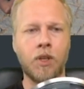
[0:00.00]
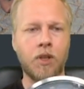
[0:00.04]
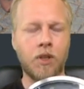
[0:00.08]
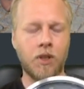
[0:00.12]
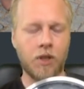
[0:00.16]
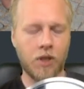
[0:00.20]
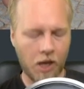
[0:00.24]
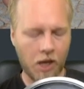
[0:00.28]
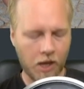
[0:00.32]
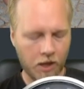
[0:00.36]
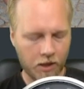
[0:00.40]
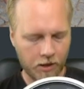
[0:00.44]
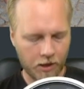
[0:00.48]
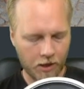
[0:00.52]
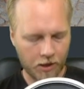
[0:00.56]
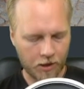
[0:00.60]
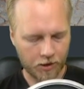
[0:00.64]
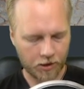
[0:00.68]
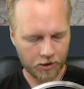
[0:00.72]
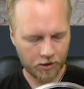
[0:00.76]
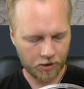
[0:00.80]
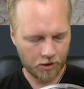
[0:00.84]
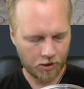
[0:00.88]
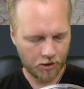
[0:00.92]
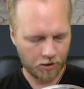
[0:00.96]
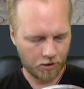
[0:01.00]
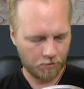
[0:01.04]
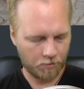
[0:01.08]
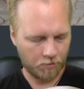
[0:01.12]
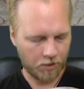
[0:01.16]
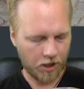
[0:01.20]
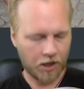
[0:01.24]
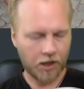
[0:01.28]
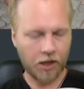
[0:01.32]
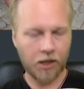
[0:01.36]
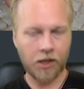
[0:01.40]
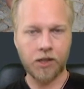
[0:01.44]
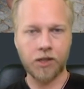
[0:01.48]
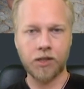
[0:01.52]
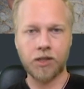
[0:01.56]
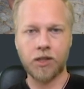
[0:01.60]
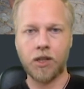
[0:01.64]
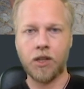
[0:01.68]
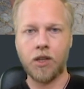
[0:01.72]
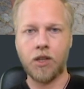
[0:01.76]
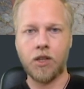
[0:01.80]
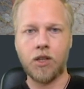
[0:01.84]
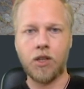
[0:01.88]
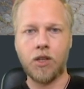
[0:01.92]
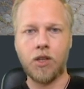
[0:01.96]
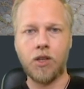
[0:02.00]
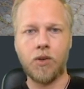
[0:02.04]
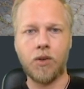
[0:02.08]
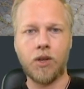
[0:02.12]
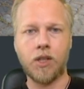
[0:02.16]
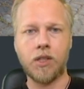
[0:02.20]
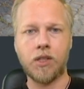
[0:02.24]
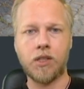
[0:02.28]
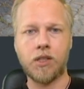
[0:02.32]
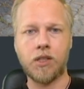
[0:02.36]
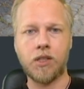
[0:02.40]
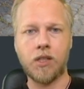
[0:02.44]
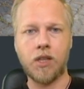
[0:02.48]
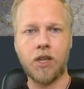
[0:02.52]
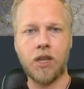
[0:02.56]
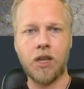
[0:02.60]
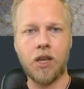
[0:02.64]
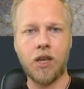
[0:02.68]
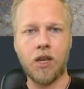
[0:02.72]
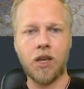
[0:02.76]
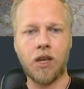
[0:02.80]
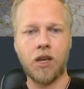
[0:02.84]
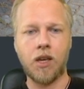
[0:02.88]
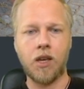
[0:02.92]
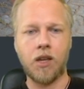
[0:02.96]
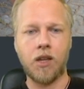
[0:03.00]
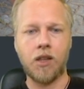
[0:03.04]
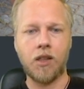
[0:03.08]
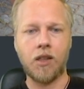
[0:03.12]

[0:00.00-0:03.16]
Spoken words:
like this, because you can see